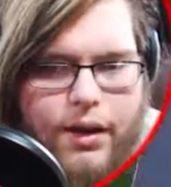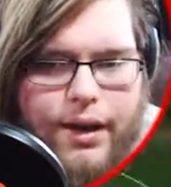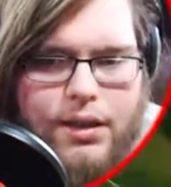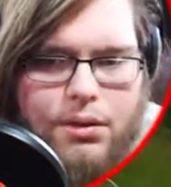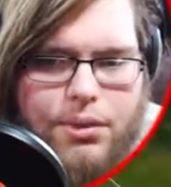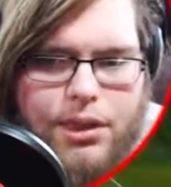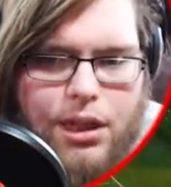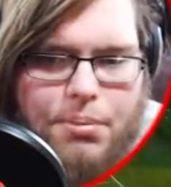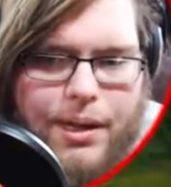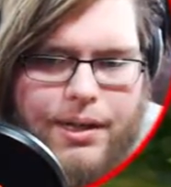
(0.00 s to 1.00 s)
Okay, so we
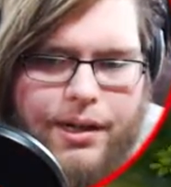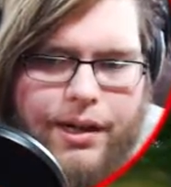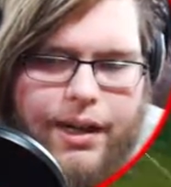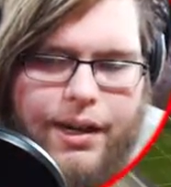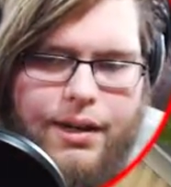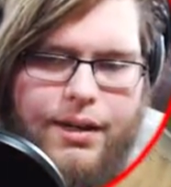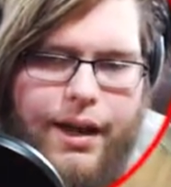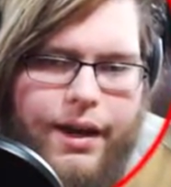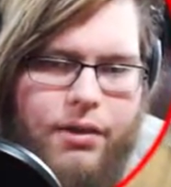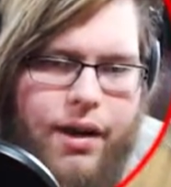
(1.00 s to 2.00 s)
should be done
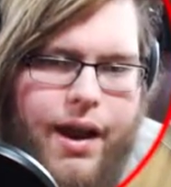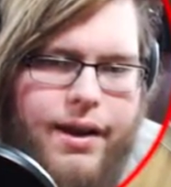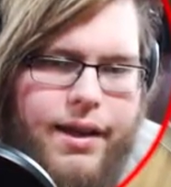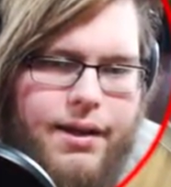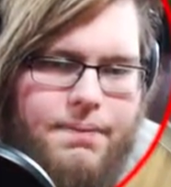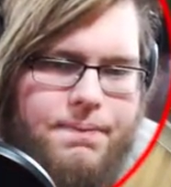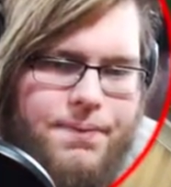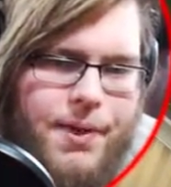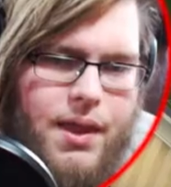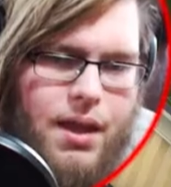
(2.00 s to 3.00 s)
decorating it
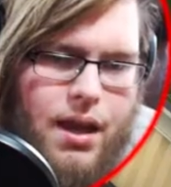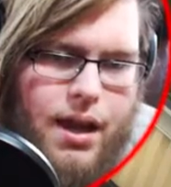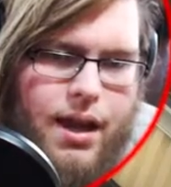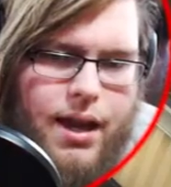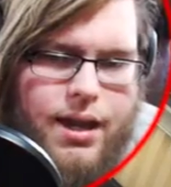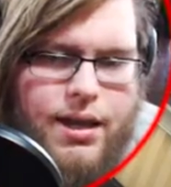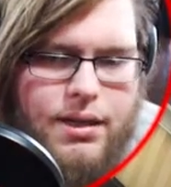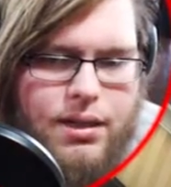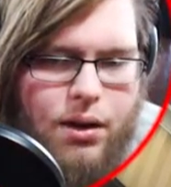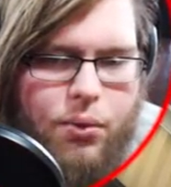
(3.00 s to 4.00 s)

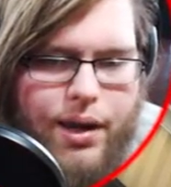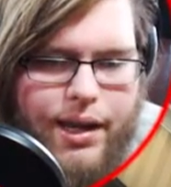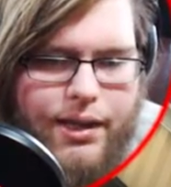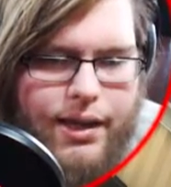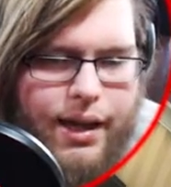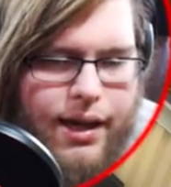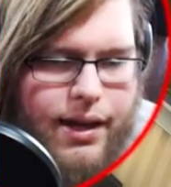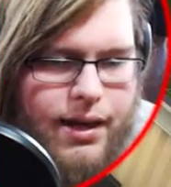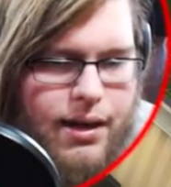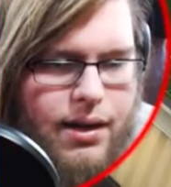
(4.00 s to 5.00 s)
until we can
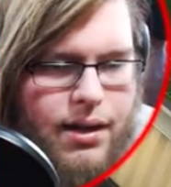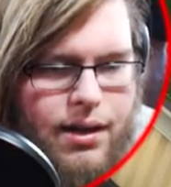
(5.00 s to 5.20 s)
get